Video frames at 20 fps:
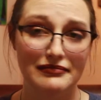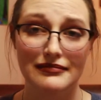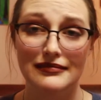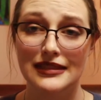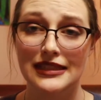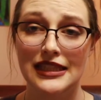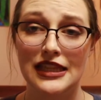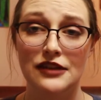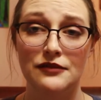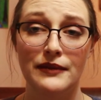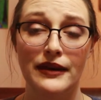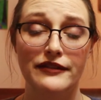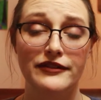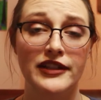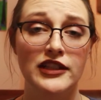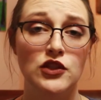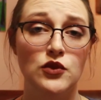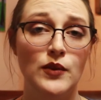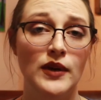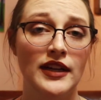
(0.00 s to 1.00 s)
see if my
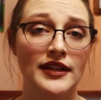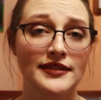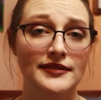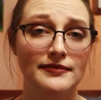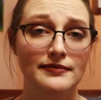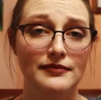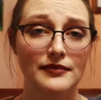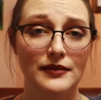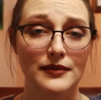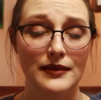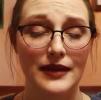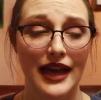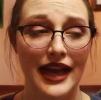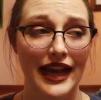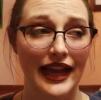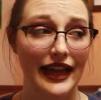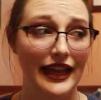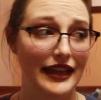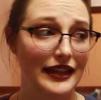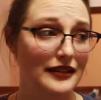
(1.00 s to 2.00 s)
friends want.
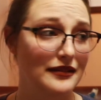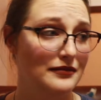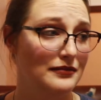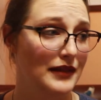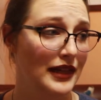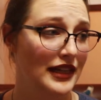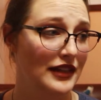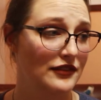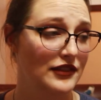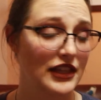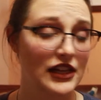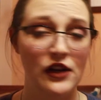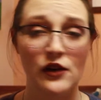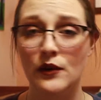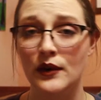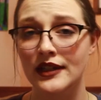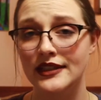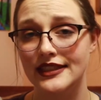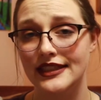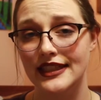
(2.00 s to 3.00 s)
And if they don't
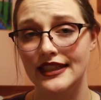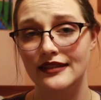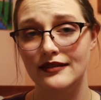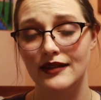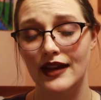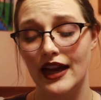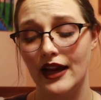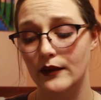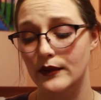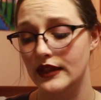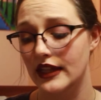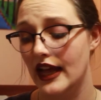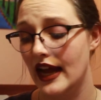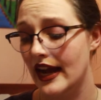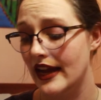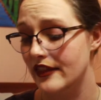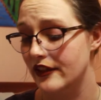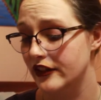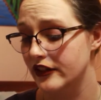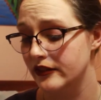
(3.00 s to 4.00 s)
want it, I will
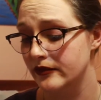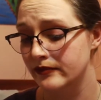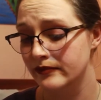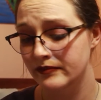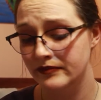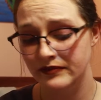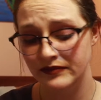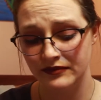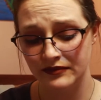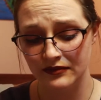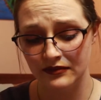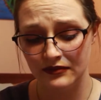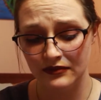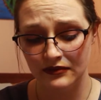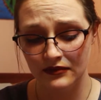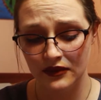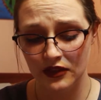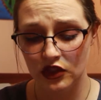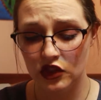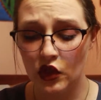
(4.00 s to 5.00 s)
either
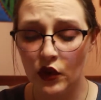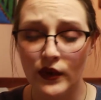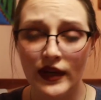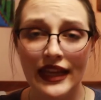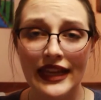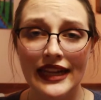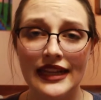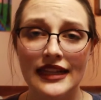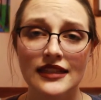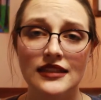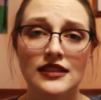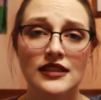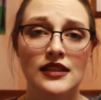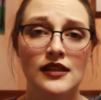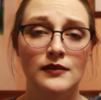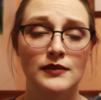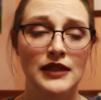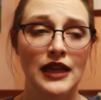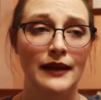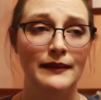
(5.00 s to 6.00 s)
donate it
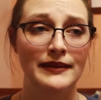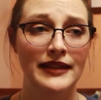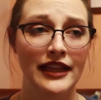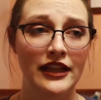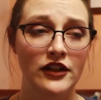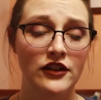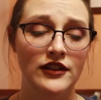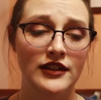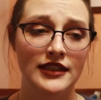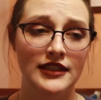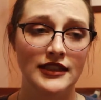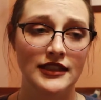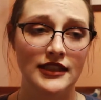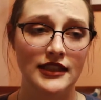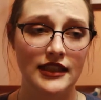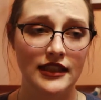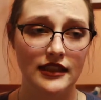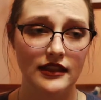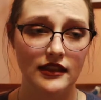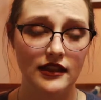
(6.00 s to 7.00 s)
sometime later this
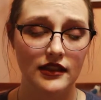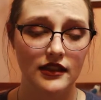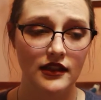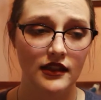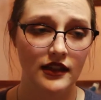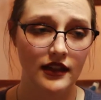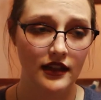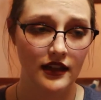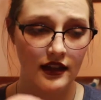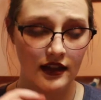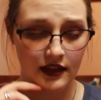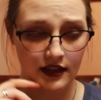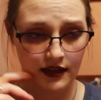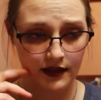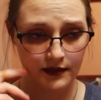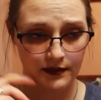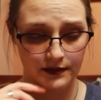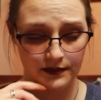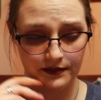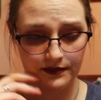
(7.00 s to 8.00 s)

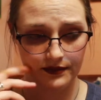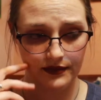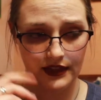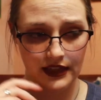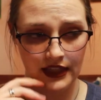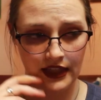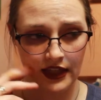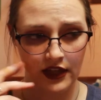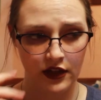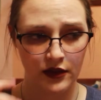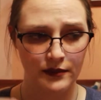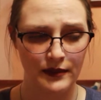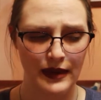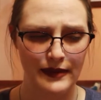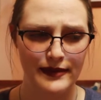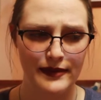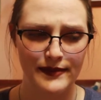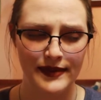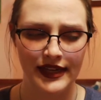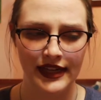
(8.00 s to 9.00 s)
year,
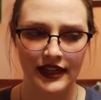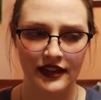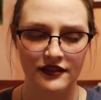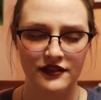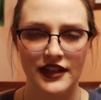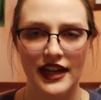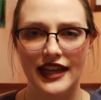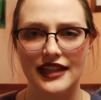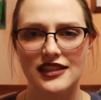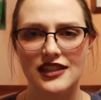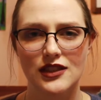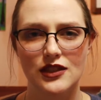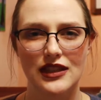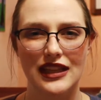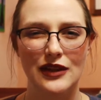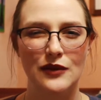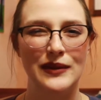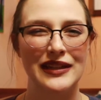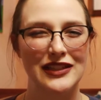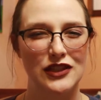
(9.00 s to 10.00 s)
maybe beginning of next,
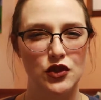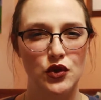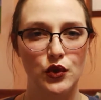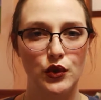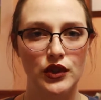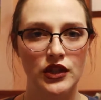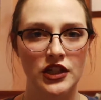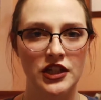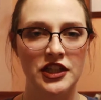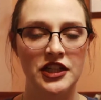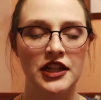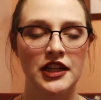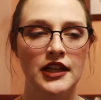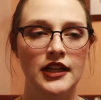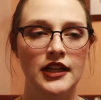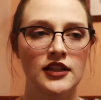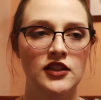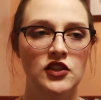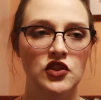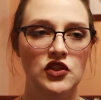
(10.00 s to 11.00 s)
like when it's cooler,
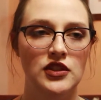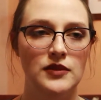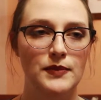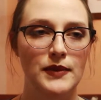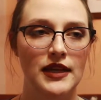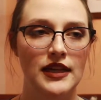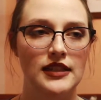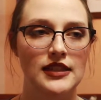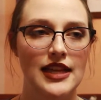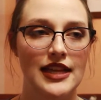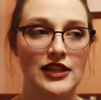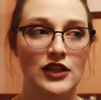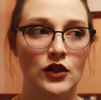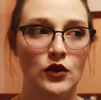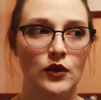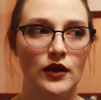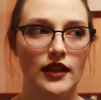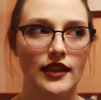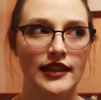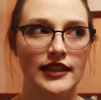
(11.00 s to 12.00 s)
just because I don't
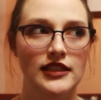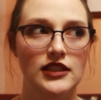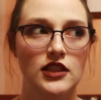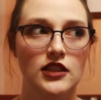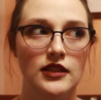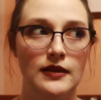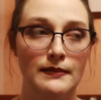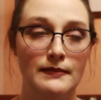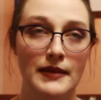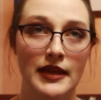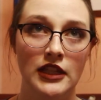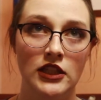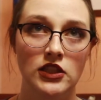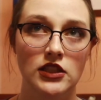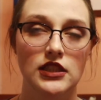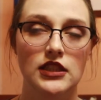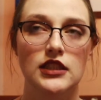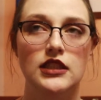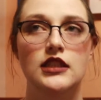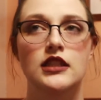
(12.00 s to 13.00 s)
want things to
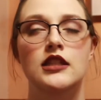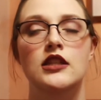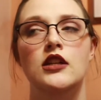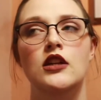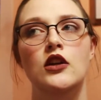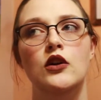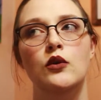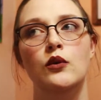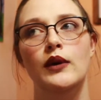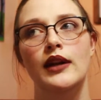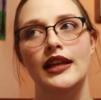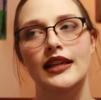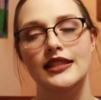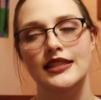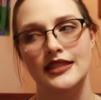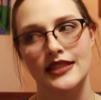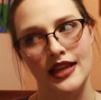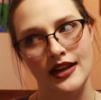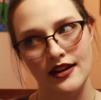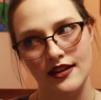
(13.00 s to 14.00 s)
melt when I
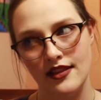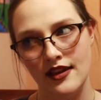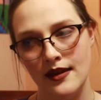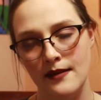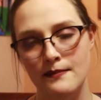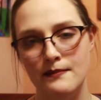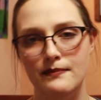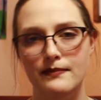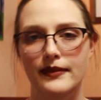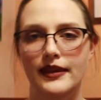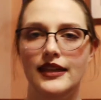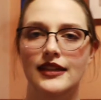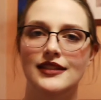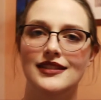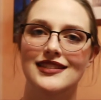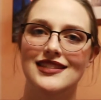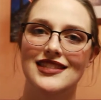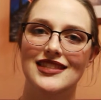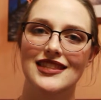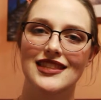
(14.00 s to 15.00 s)
send them,
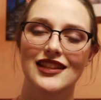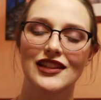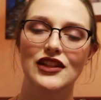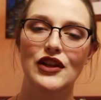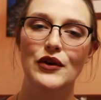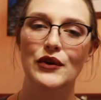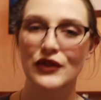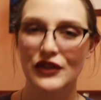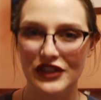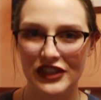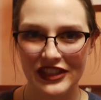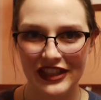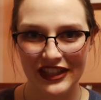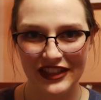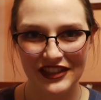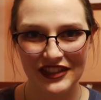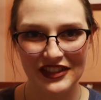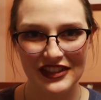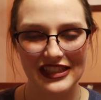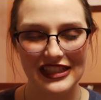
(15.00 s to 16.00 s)
because the local
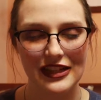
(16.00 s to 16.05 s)
shelters